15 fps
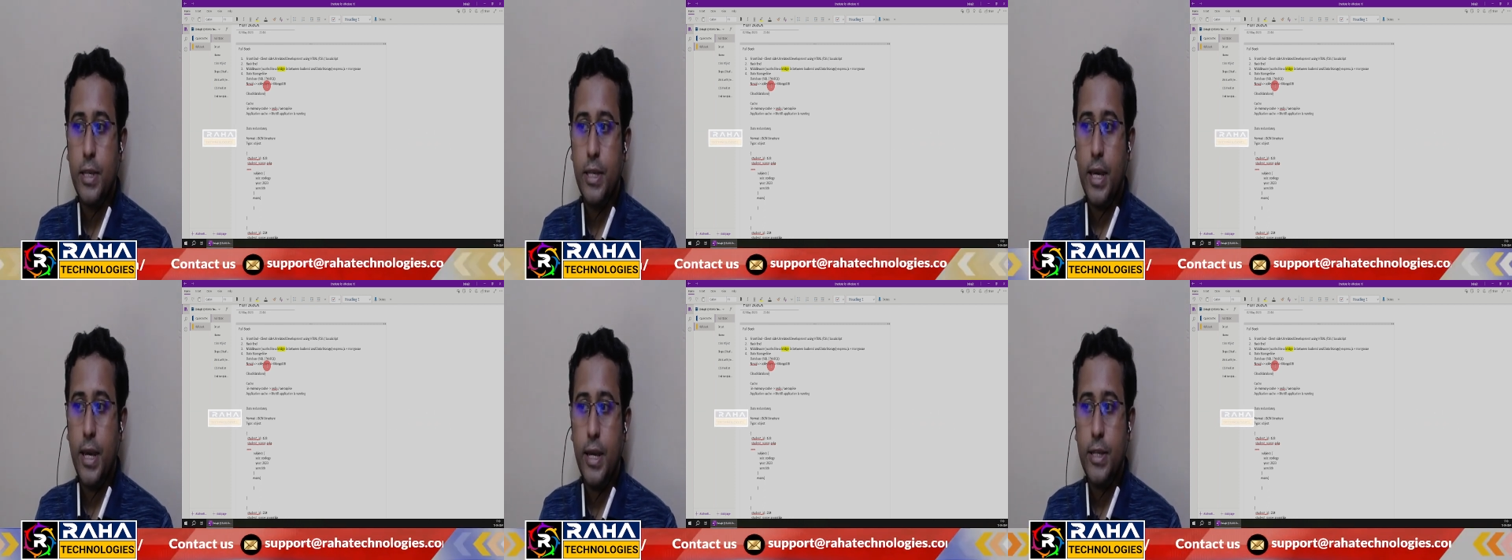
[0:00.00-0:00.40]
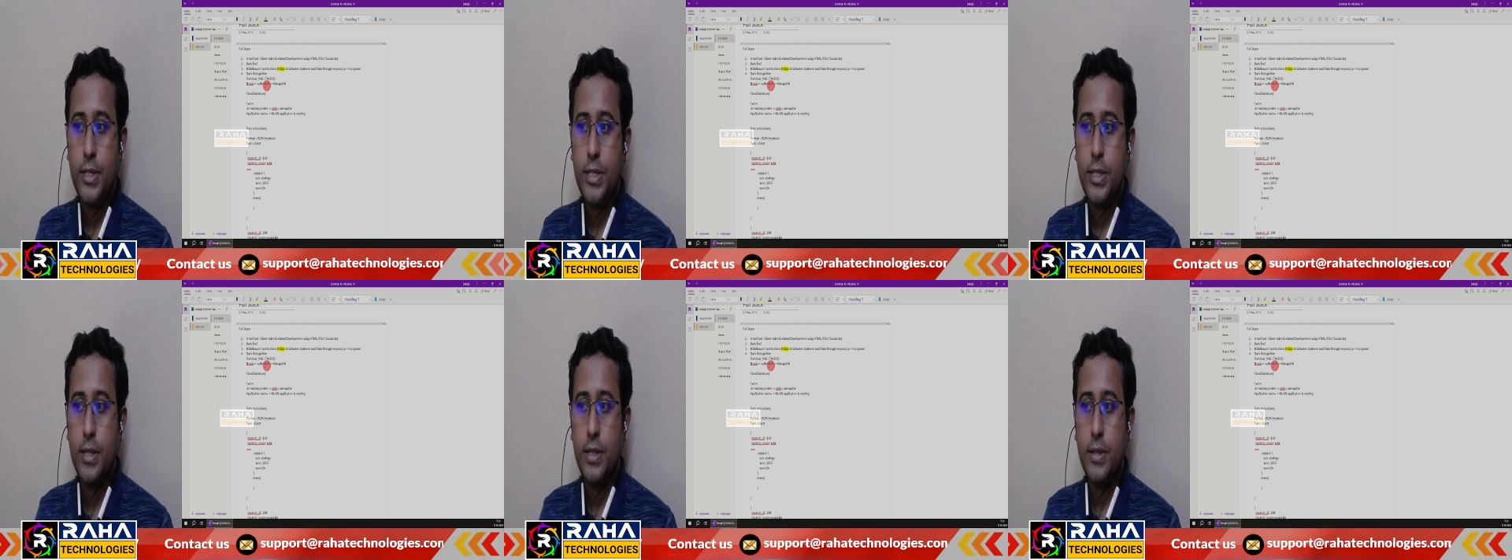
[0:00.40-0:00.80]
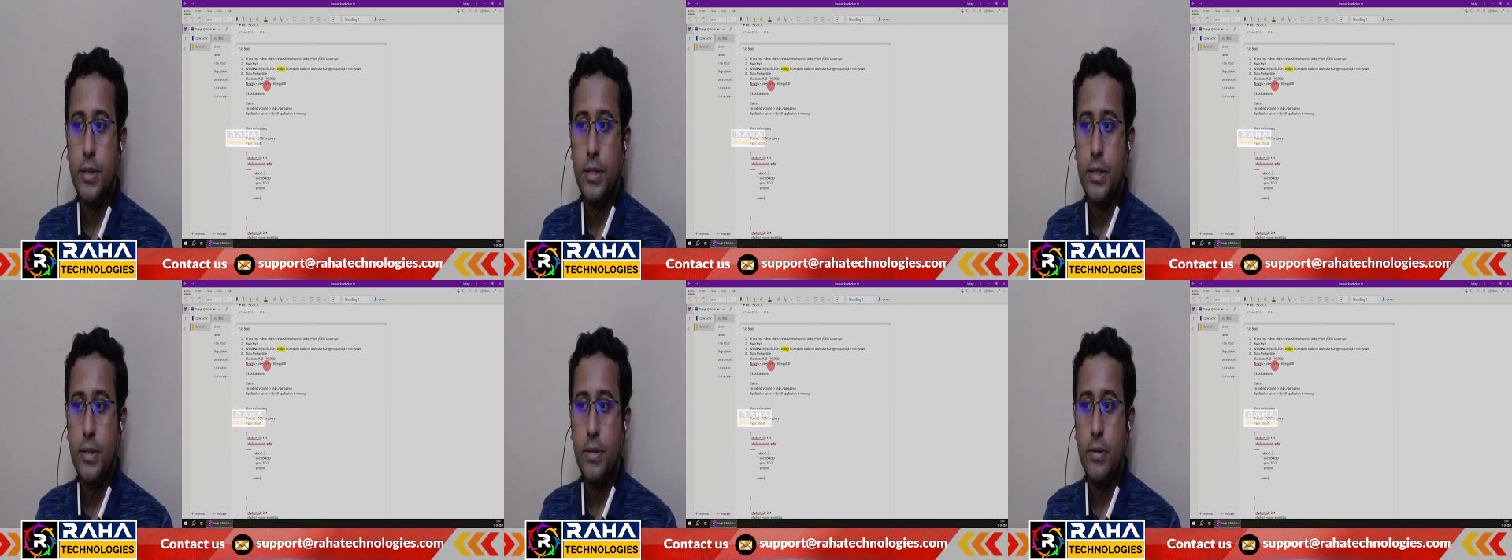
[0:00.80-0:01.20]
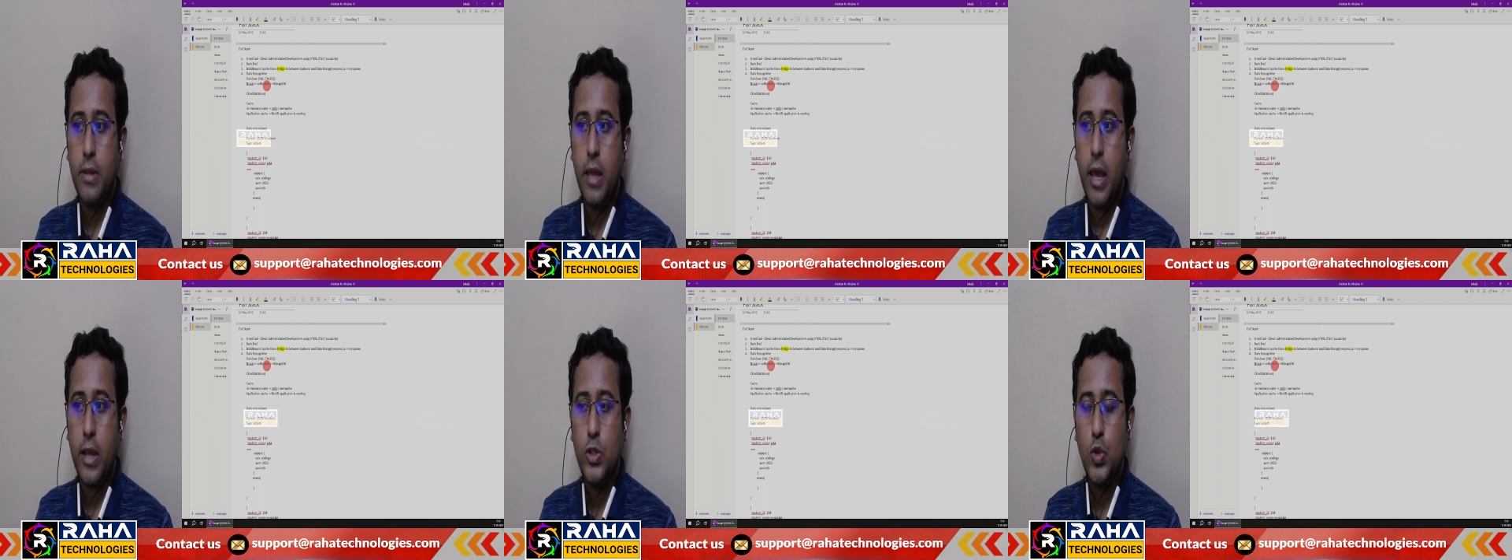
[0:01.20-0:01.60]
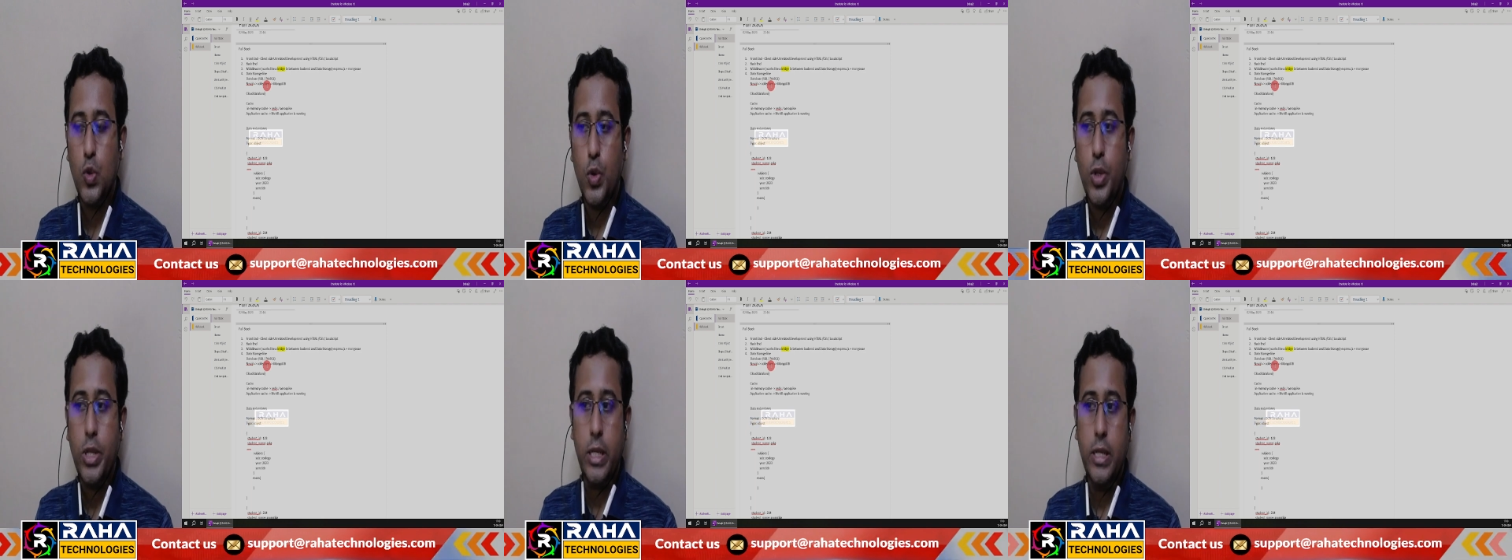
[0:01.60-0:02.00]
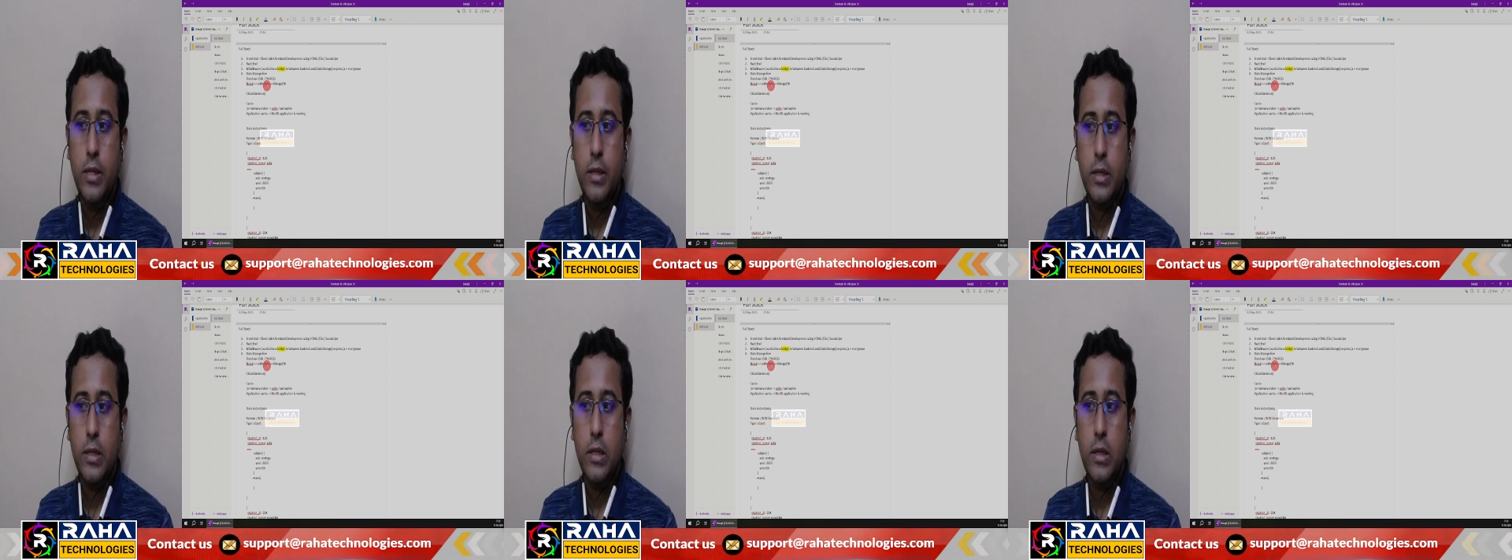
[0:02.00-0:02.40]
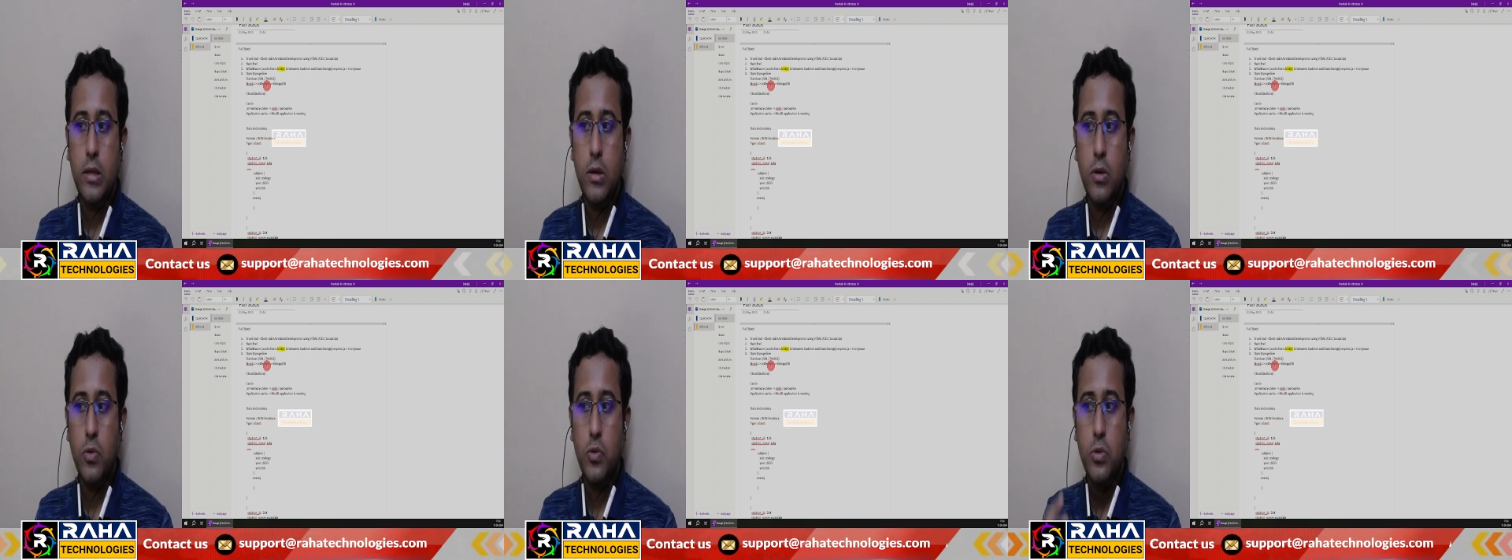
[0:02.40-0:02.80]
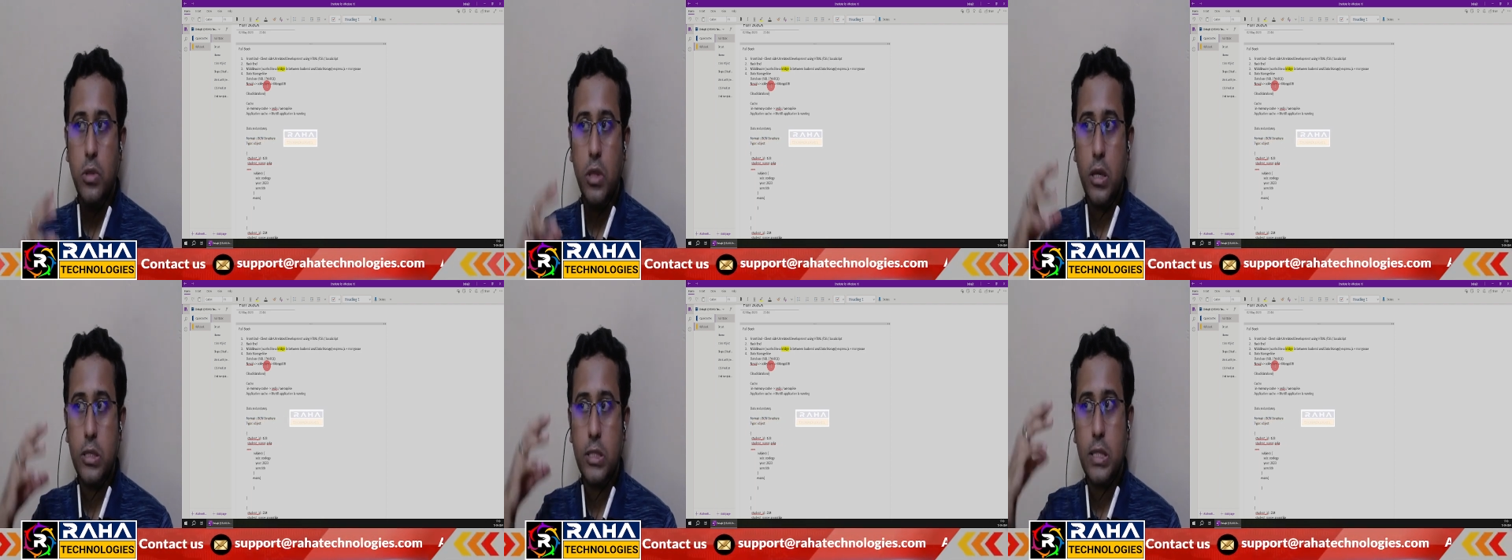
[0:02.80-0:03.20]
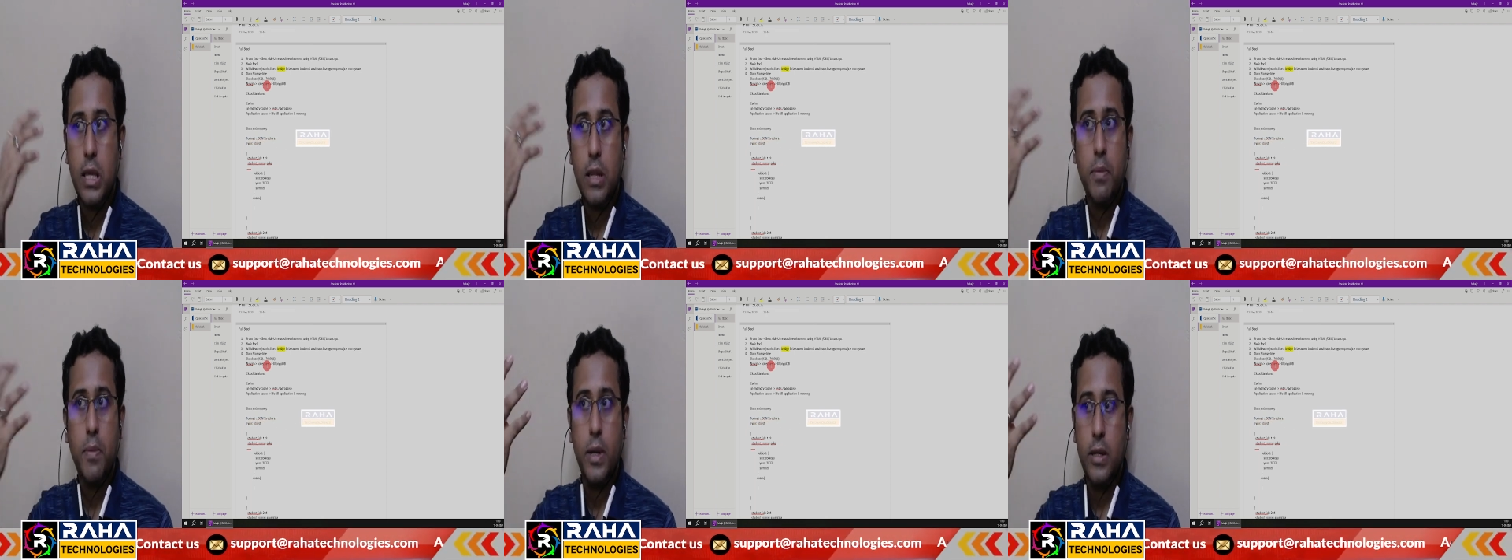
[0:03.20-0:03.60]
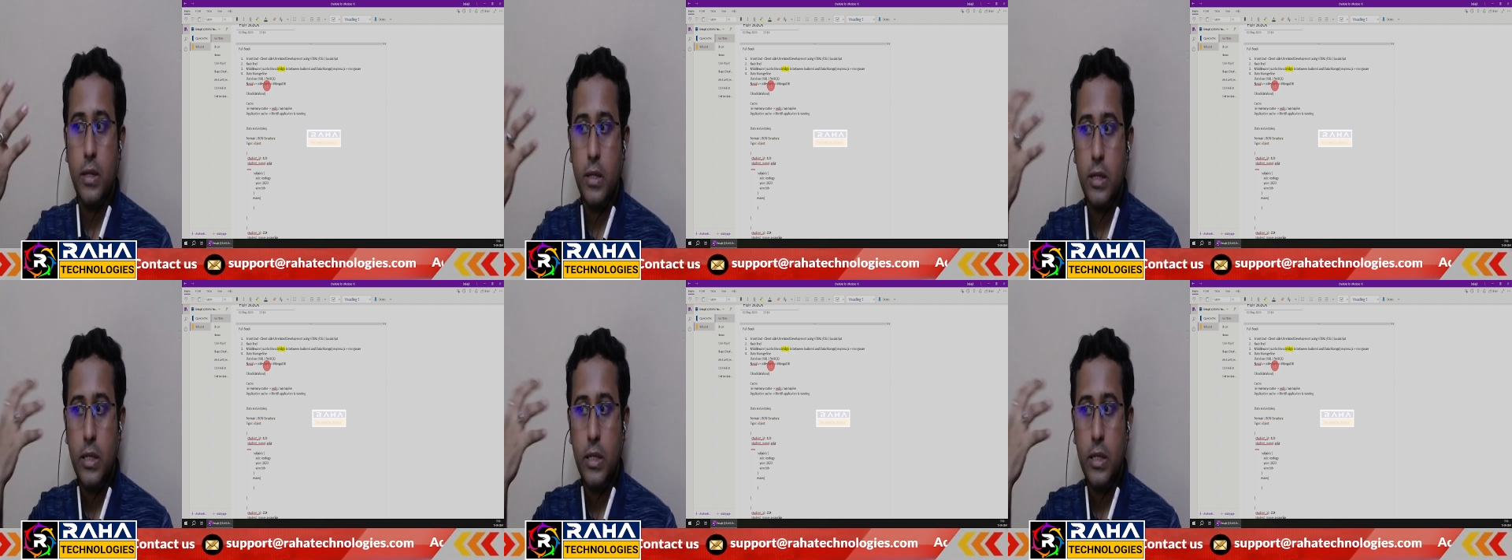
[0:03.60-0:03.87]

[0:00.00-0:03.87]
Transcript: cache actually the server.